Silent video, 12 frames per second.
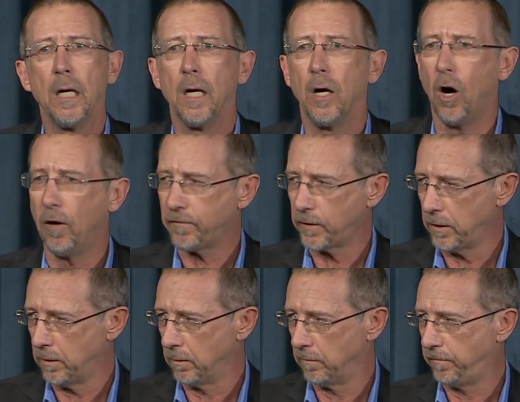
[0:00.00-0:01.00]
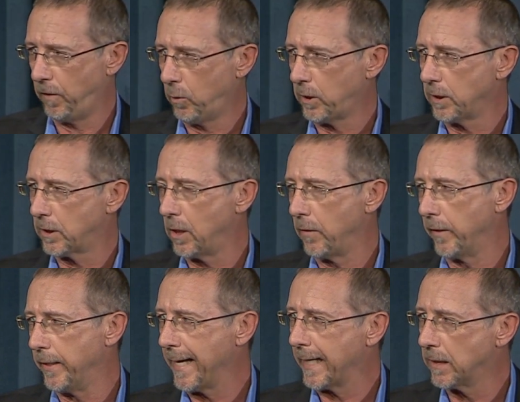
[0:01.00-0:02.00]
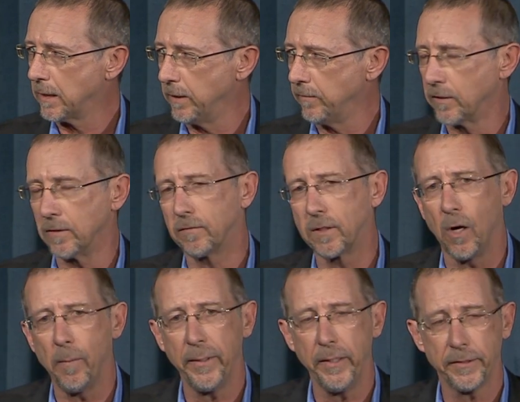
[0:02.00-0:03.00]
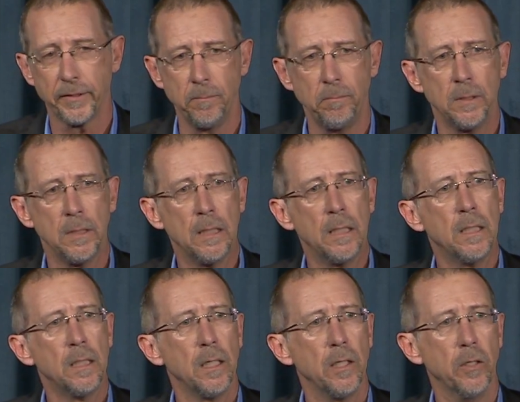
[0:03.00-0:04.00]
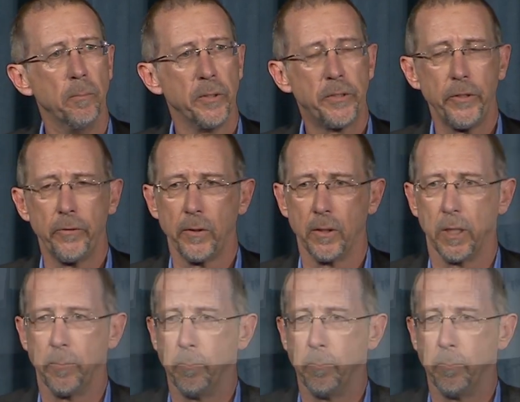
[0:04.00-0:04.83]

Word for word: uh, often focus on the negatives of communism and the material